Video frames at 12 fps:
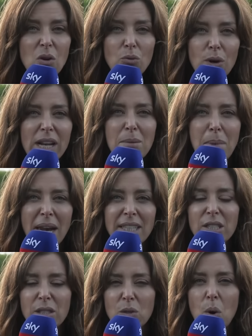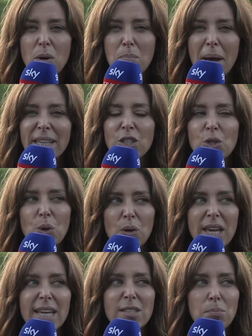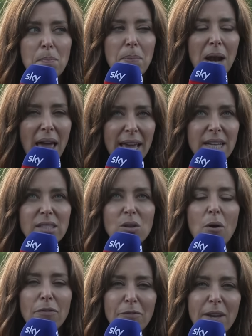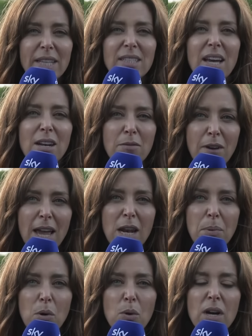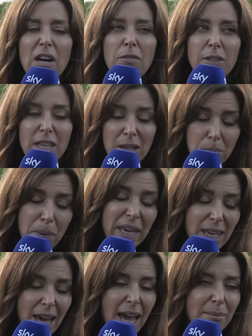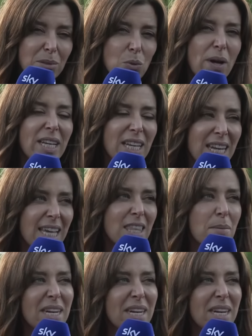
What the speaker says: really manage his squad, make sure that his players are fit and available for the big games when he needs them.